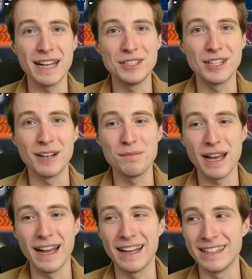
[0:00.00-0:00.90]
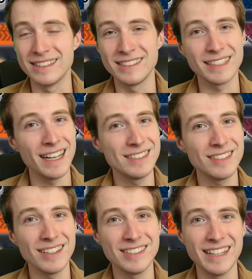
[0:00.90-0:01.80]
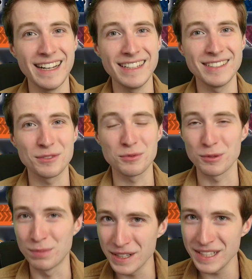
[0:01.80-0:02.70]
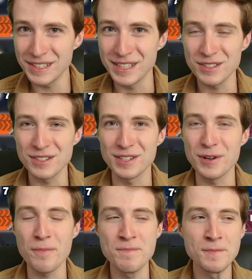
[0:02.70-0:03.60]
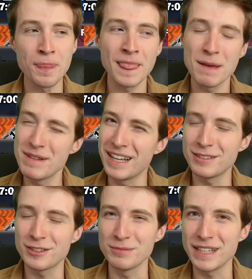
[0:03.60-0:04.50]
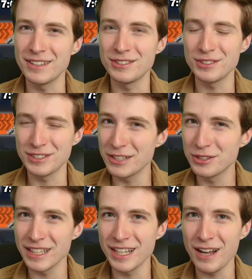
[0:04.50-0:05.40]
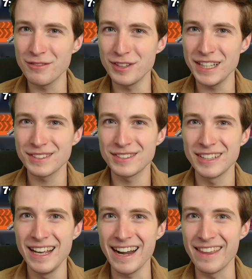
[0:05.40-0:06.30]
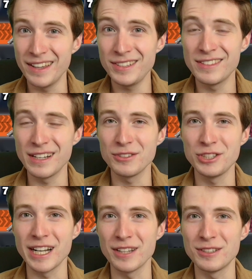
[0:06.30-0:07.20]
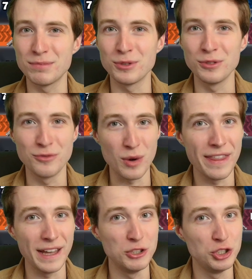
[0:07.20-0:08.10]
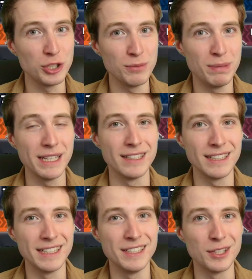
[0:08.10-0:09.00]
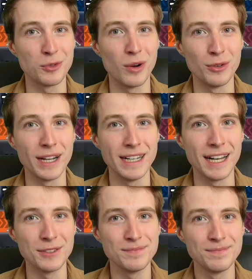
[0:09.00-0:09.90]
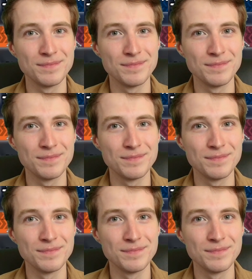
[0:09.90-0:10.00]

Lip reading: matchup, and Kennesaw State were put in Tier 2 because of some scheduling conflicts, and this is their chance to prove why they should be in Tier 1 right now.